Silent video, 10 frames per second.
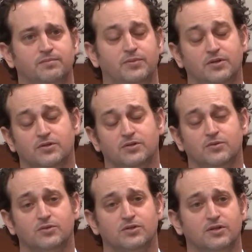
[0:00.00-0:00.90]
Because it
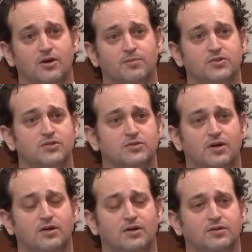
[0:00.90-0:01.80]
was going to help my
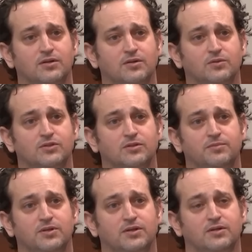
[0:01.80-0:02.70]
sister out, and it was going to
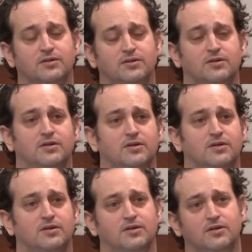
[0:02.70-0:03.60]
be
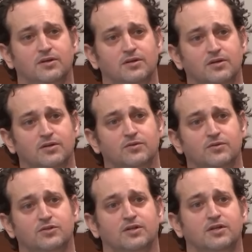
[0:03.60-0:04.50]
it
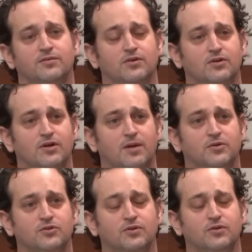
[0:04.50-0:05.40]
was going to give her a good
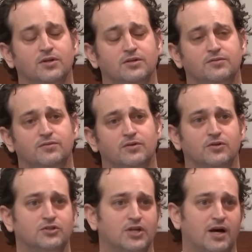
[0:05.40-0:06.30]
opportunity for a
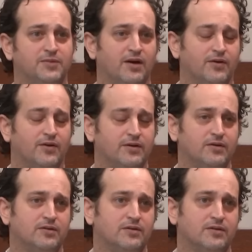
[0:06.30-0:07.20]
good job down
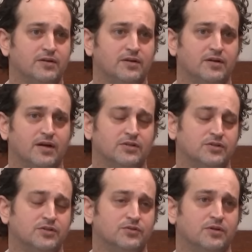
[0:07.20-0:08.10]
here, and
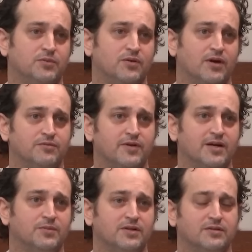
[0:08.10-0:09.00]
she was going to be around
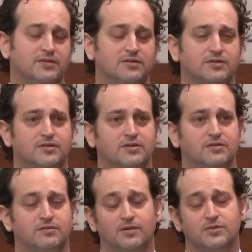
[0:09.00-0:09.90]
family, and
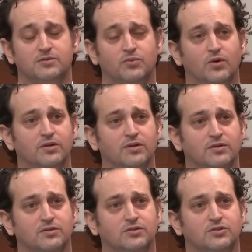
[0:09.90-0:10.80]
family's important,
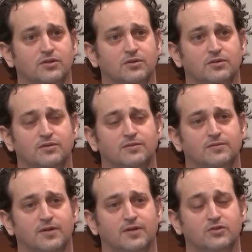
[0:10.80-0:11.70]
so
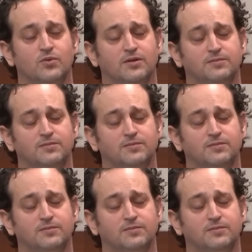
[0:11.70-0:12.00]
that's why.